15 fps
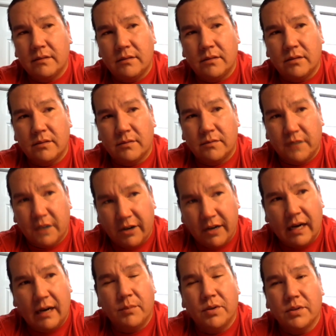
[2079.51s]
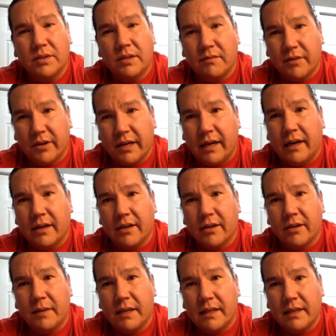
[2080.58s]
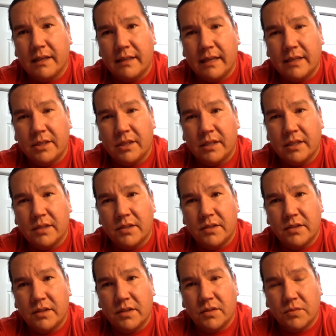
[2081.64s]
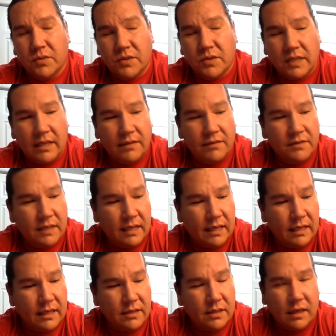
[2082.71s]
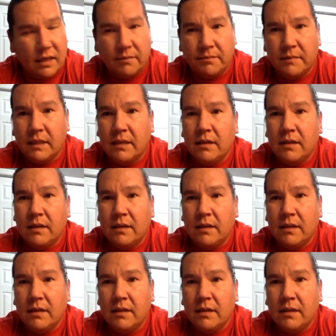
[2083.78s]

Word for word: you know, very humbled and very honored by the attention it's it's received, and um,